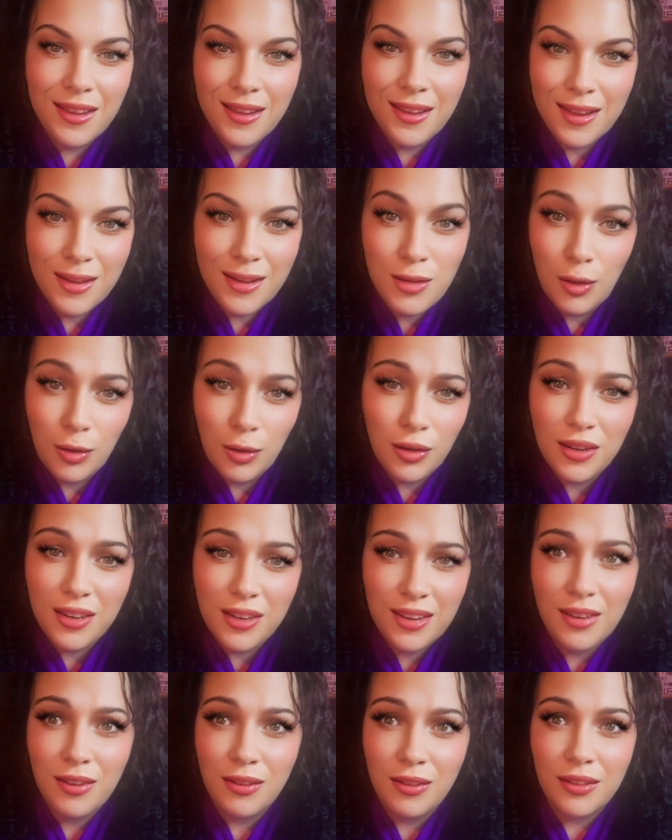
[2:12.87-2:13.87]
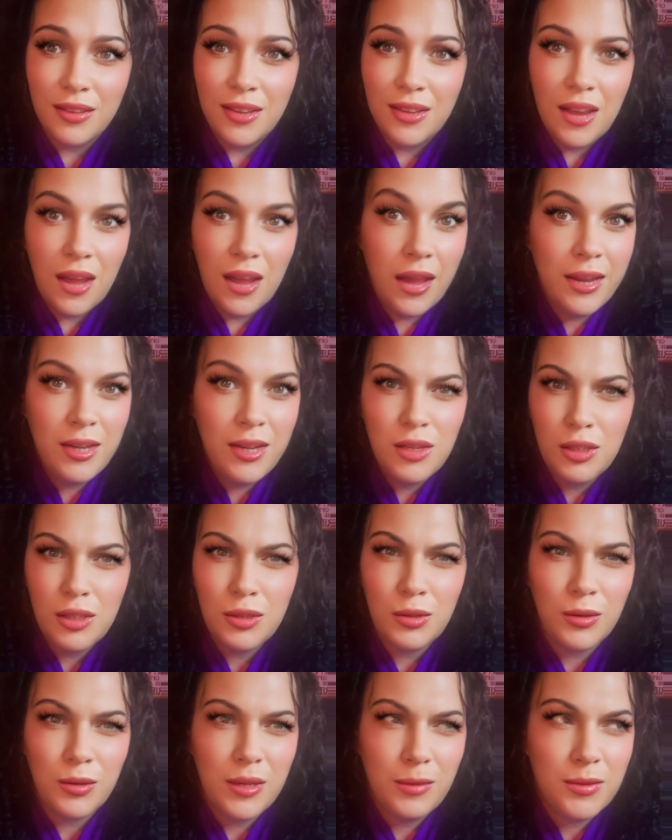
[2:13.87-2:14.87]
a young girl, I just
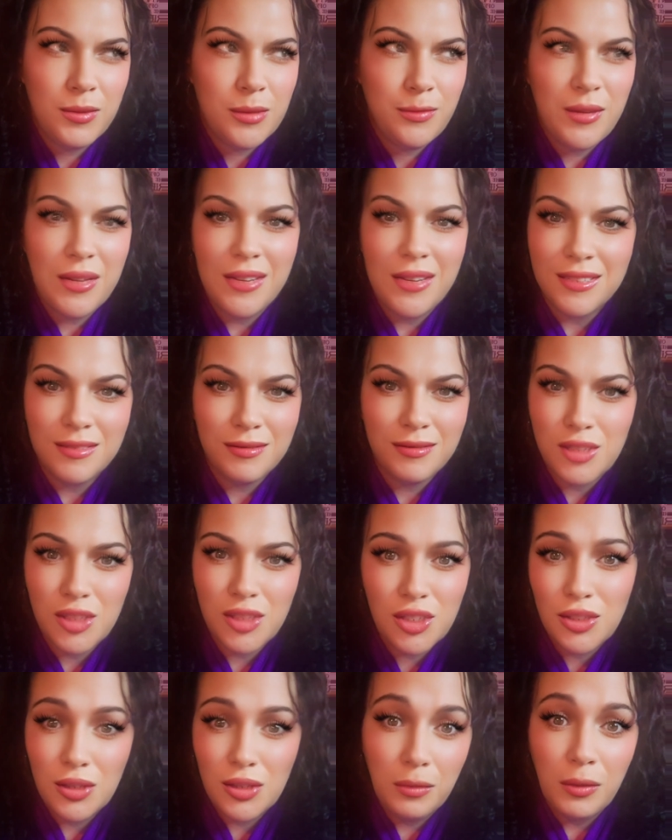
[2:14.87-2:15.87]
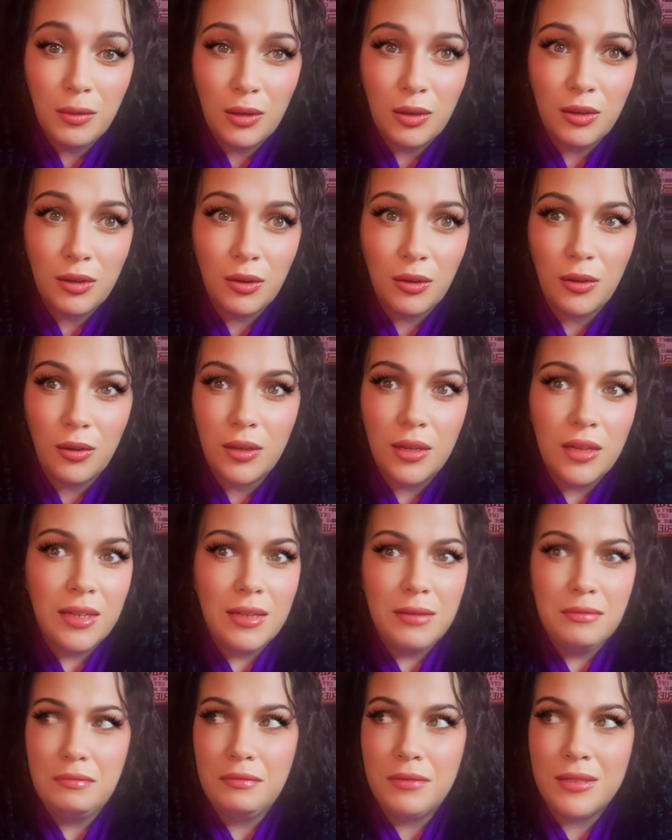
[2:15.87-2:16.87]
thought he was being stubborn or
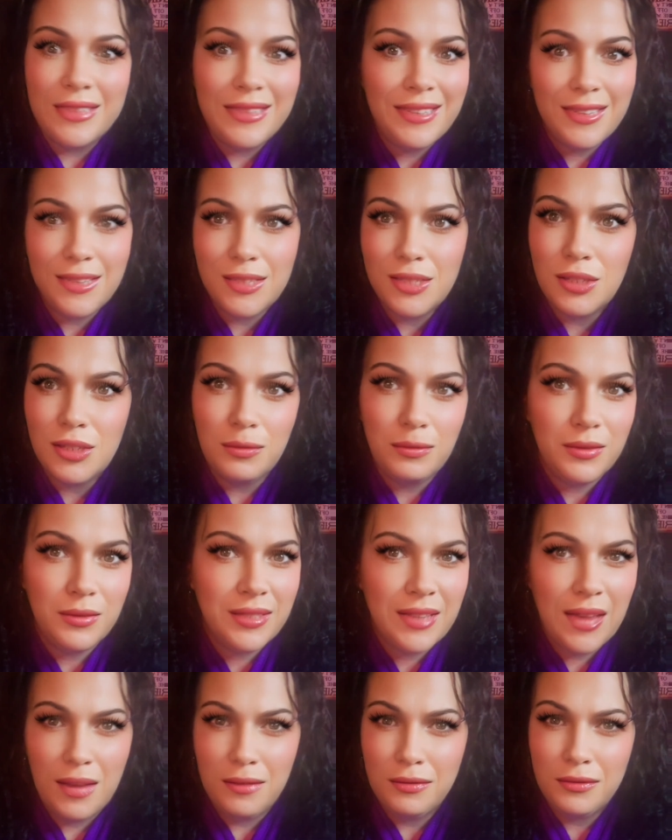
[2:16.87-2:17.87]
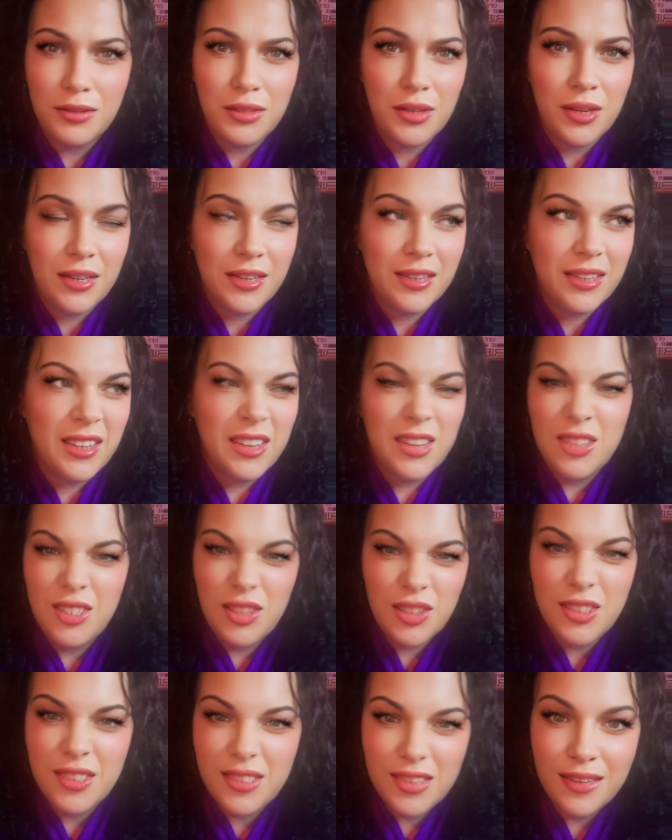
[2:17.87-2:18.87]
playing some daft trick
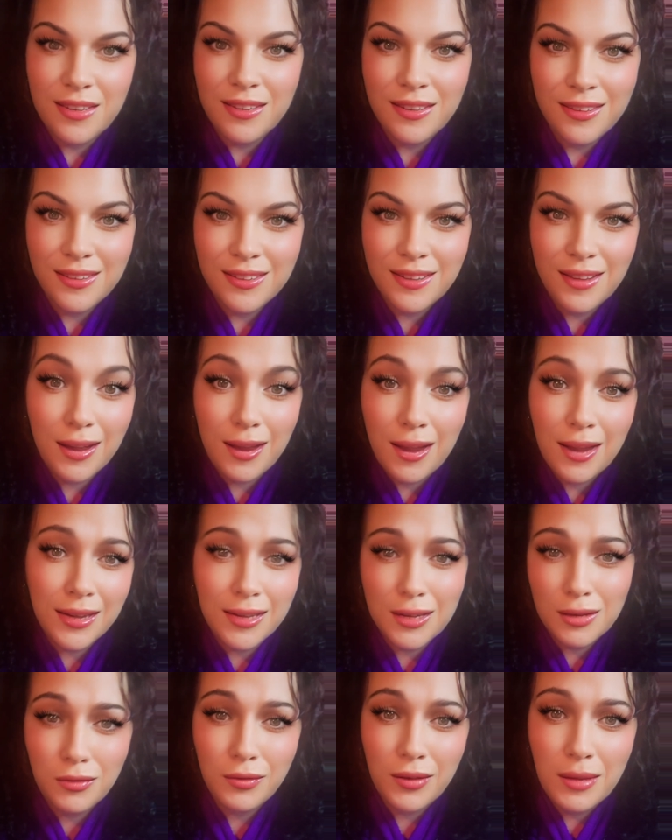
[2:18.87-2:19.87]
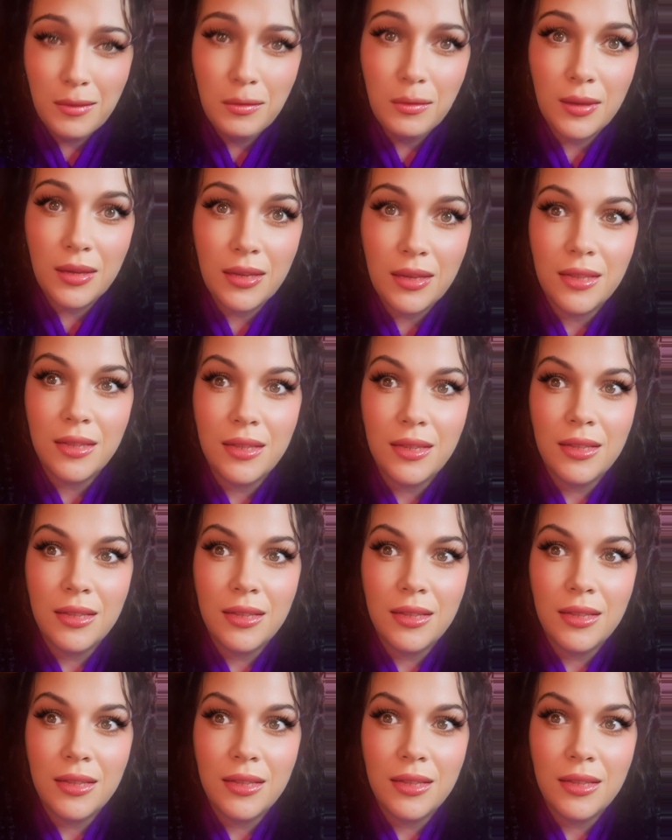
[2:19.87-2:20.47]
just to aggravate me.